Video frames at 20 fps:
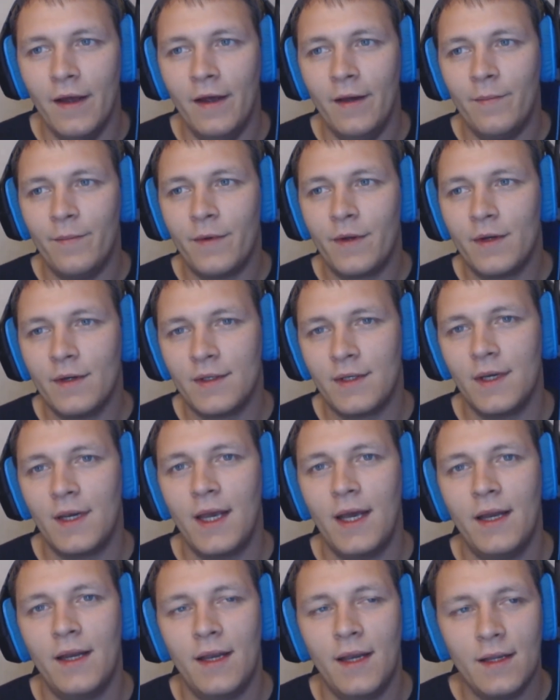because it
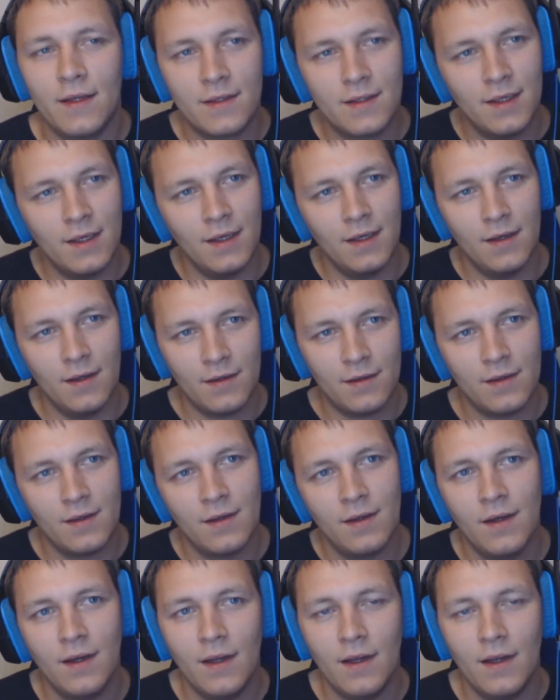kind of gets tedious.